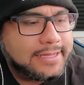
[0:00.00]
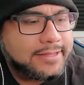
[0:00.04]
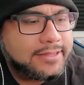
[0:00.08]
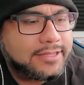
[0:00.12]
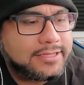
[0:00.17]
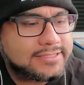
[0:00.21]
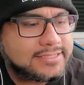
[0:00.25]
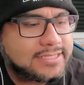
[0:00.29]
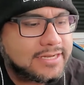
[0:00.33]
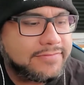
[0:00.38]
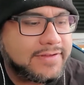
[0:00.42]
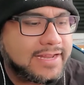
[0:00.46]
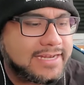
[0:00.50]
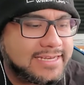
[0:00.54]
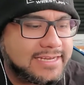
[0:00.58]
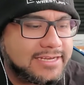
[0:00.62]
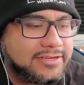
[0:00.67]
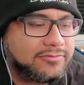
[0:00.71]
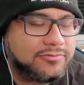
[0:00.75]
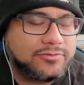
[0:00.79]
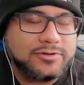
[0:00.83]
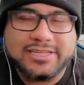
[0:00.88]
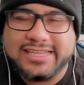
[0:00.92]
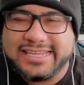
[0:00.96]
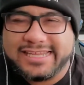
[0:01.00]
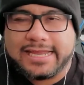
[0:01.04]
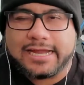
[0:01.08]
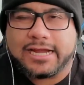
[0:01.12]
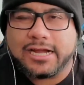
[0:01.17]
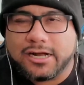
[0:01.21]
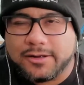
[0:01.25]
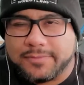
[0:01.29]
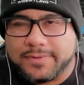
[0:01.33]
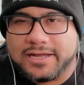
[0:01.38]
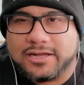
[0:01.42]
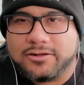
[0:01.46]
The stuff I didn't really
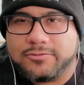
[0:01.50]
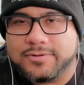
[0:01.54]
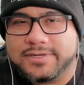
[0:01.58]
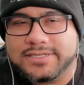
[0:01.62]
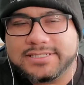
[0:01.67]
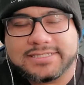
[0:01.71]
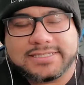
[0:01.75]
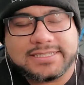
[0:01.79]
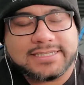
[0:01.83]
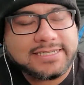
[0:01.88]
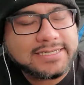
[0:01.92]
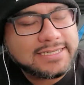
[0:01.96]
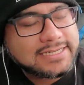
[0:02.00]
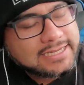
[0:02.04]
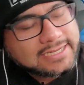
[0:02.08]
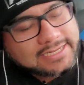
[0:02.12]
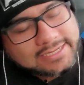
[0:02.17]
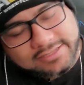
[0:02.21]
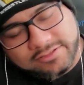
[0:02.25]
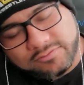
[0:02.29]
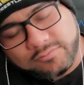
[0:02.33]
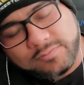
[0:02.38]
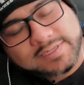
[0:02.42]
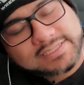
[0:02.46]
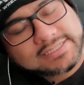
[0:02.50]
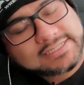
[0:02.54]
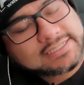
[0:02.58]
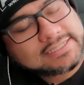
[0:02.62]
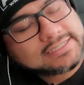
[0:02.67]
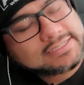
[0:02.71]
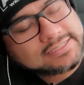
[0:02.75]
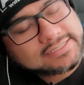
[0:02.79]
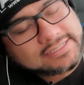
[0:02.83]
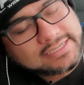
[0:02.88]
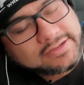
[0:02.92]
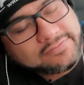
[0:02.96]
care about was the
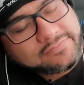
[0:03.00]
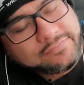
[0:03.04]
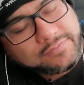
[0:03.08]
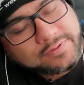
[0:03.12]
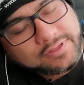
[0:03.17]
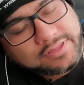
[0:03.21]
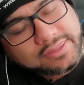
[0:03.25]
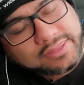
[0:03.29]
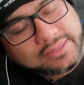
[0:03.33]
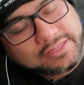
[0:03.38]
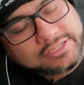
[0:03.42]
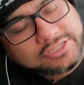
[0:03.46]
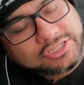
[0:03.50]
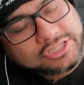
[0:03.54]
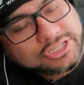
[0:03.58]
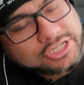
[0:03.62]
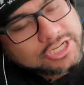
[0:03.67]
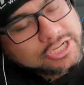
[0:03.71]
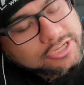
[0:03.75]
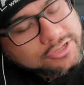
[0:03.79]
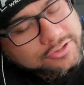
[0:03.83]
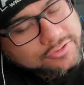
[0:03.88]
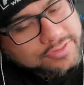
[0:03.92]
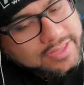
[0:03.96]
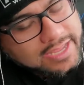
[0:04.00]
Winston stuff with Joe,